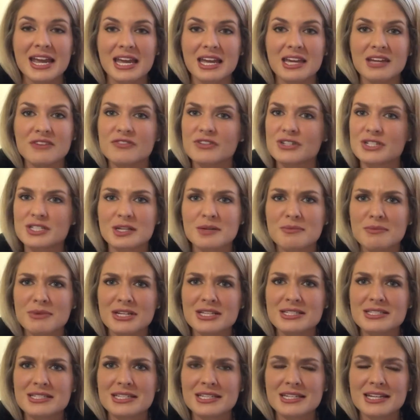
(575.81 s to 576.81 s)
And for some
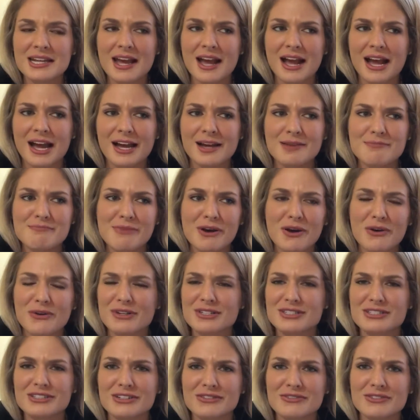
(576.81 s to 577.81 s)
reason, I'm
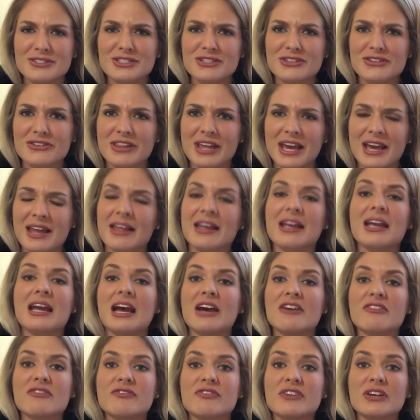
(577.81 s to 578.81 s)
always nervous to do that. Like,
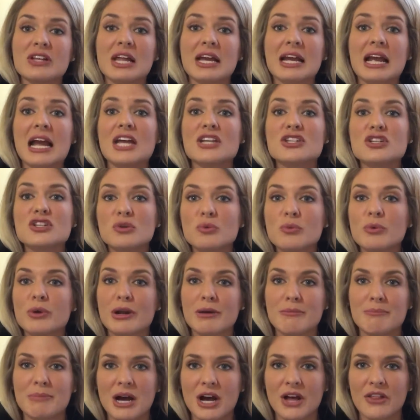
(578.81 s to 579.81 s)
I feel like I don't want
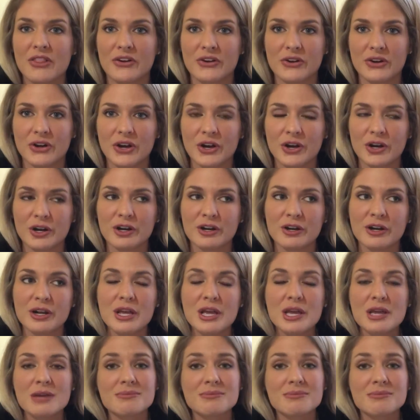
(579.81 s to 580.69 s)
to bother her.